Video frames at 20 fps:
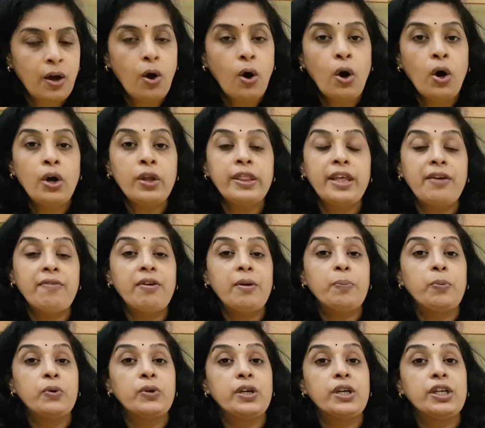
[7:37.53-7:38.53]
or they will
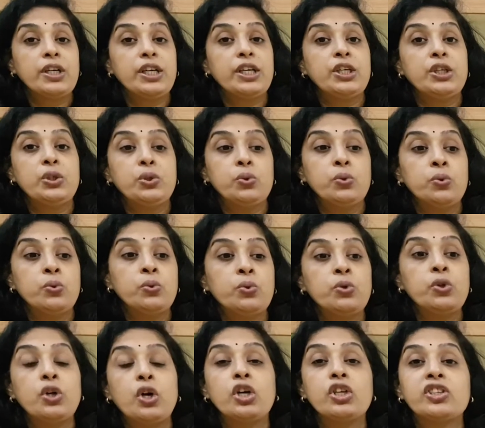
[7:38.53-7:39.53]
put it into
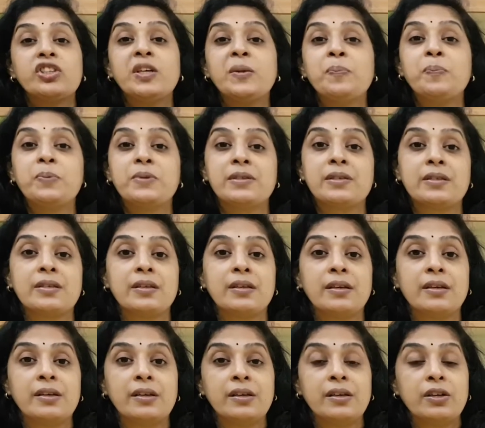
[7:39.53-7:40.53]
your chips,
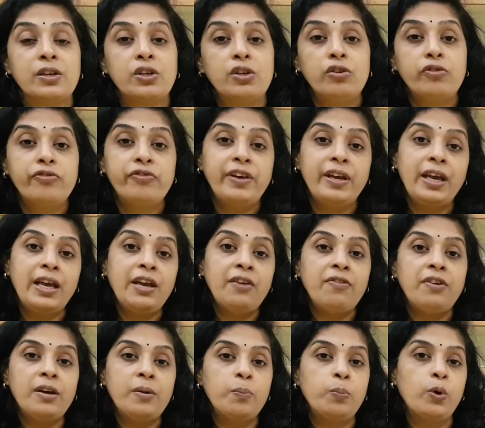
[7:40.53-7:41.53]
your
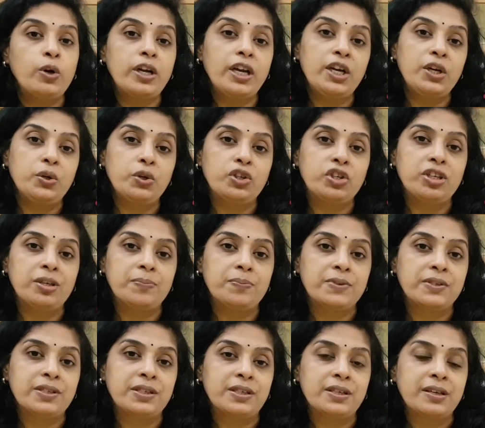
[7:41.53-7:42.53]
favorite potato
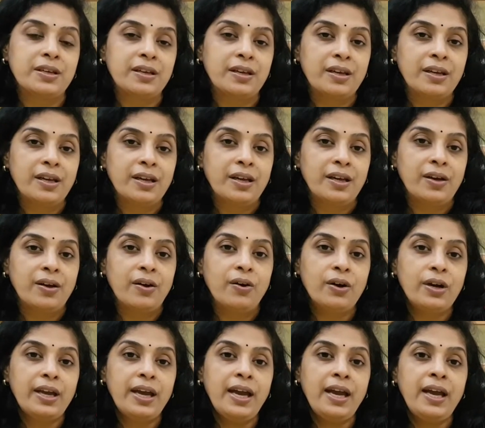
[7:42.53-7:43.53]
chips.
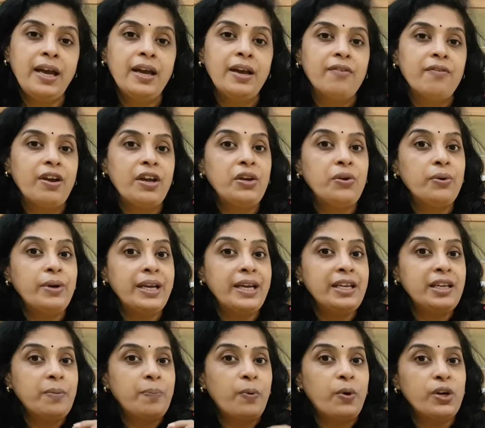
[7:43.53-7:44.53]
Okay, when you eat
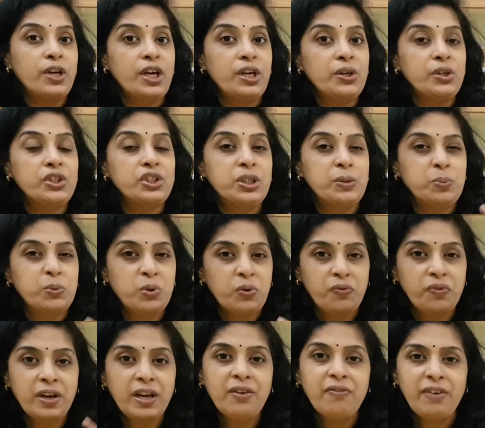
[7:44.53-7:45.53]
the potato chips you
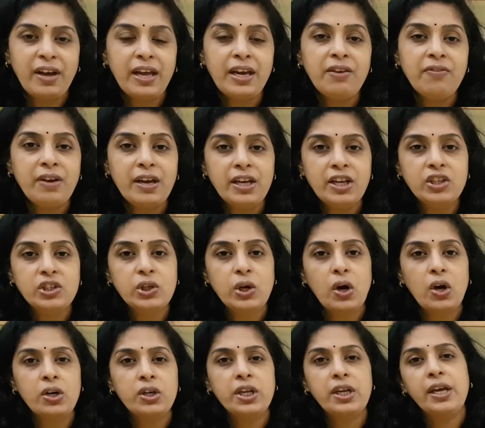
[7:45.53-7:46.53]
feel very very
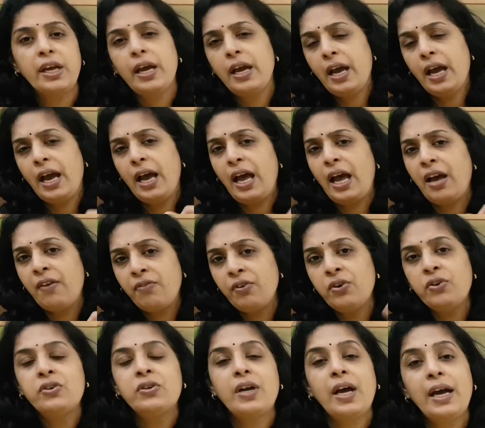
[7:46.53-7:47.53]
salty. Have you
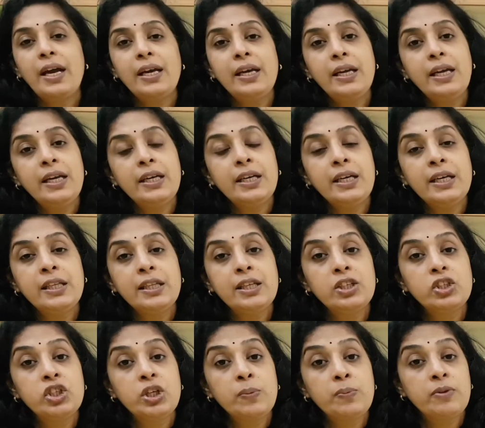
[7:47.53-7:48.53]
tried eating the
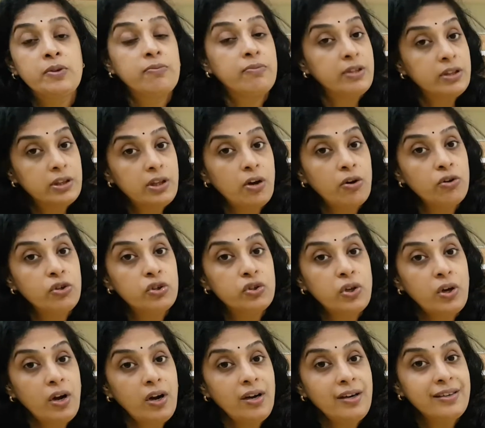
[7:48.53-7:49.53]
chips without
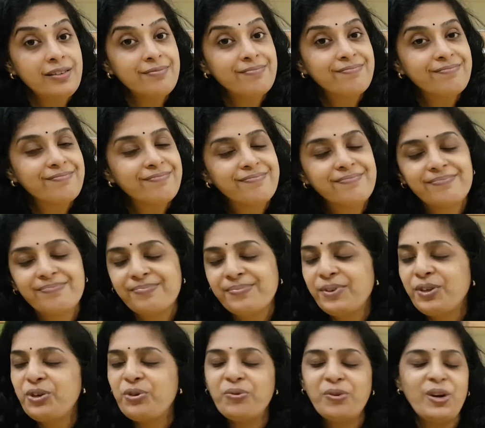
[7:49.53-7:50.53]
salt?
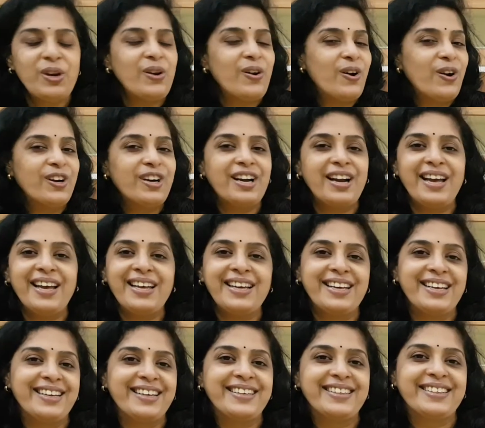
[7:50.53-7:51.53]
You will not
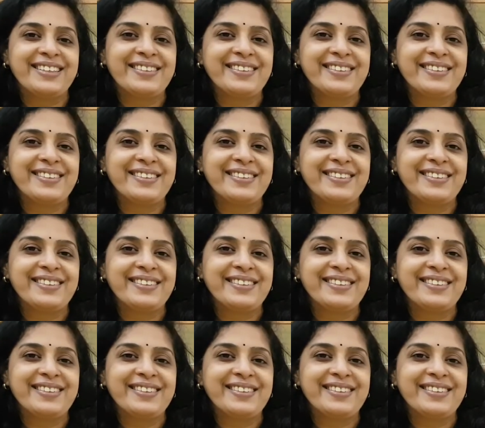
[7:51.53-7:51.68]
like it.